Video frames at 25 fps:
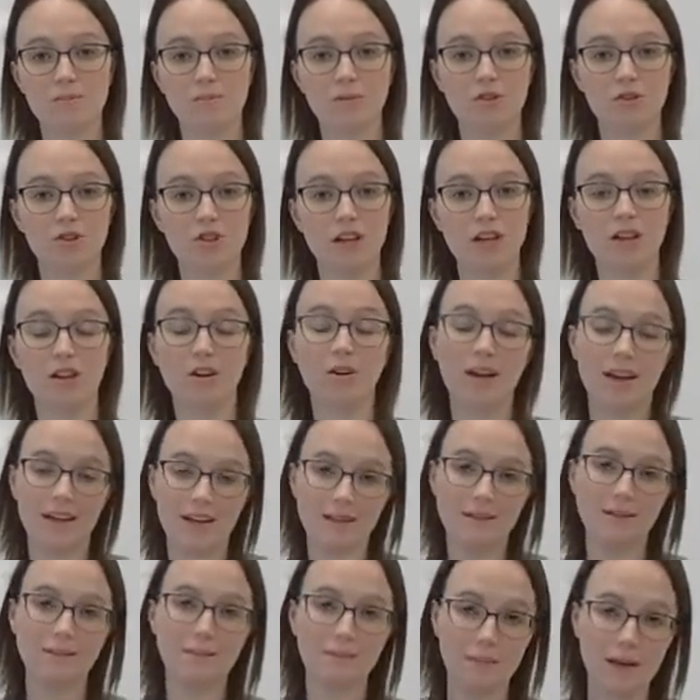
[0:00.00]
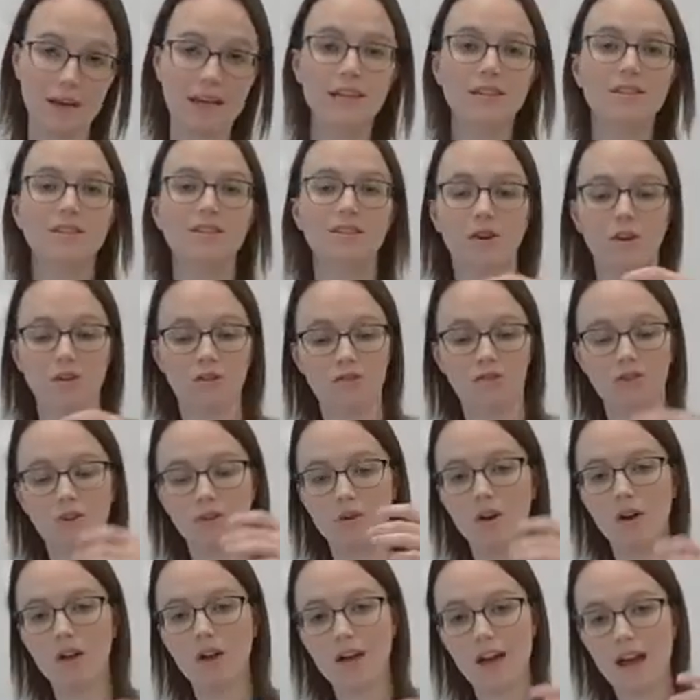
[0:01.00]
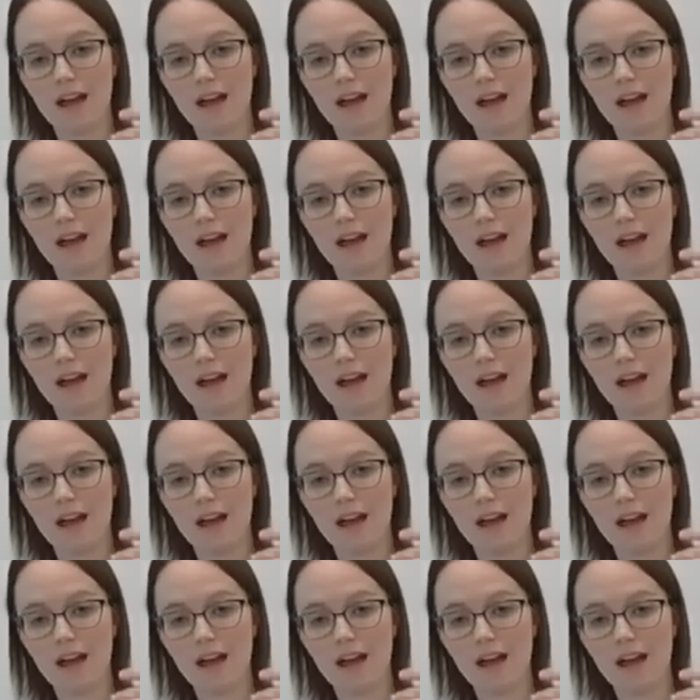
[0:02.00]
but cello and bass also